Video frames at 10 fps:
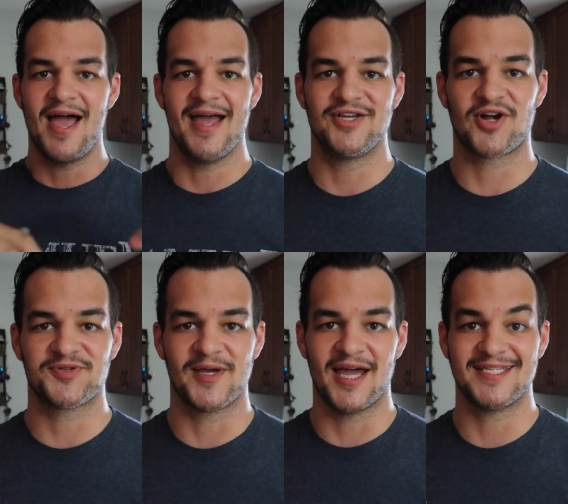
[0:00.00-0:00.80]
And
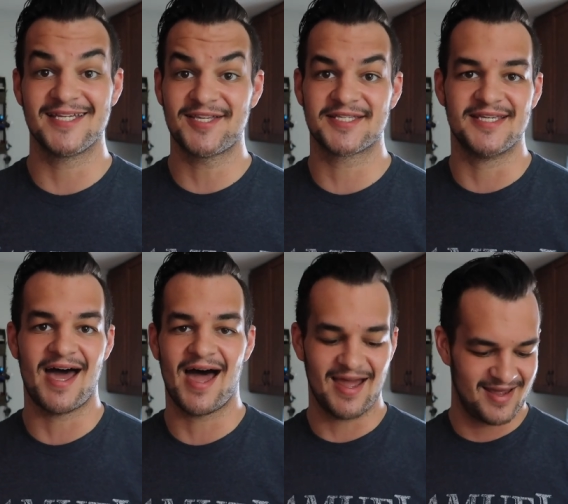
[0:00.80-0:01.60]
trust me guys, this does
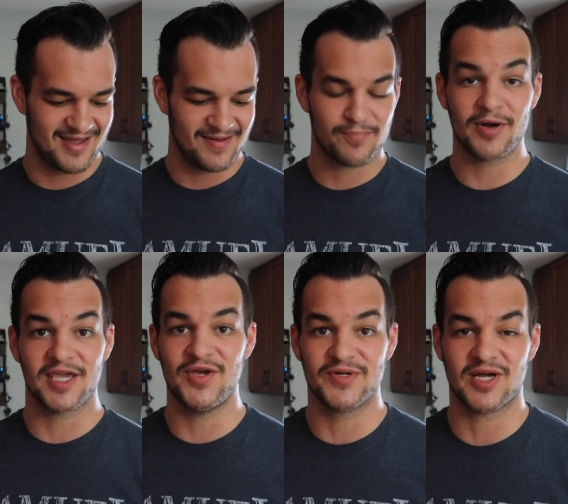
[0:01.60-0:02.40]
not
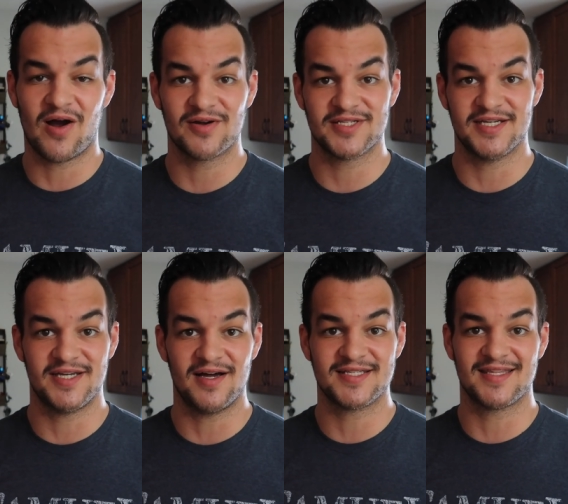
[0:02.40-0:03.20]
prick you as hard as
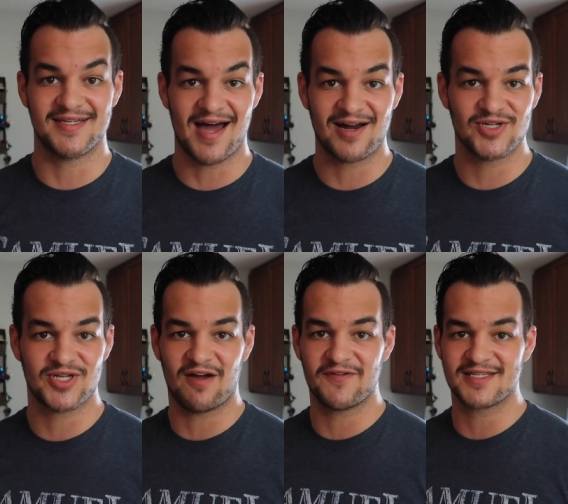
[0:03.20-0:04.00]
it does at the
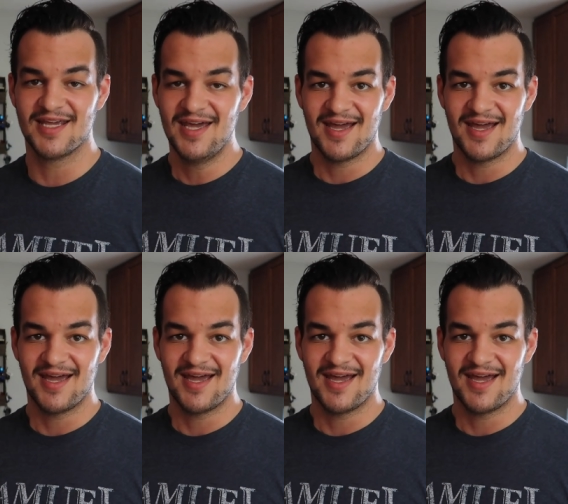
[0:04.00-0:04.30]
doctor's office.